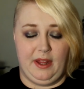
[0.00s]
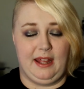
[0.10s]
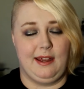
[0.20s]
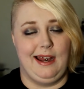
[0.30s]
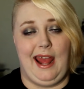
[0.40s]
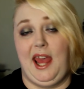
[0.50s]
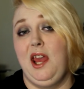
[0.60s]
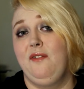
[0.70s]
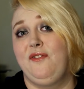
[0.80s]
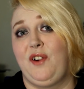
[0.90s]
like an
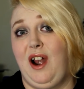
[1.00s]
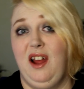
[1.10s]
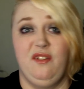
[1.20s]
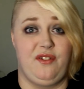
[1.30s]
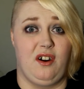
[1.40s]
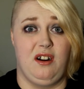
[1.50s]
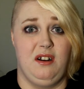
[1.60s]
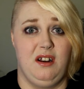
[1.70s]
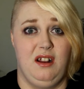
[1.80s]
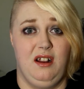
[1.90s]
A for
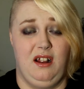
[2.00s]
effort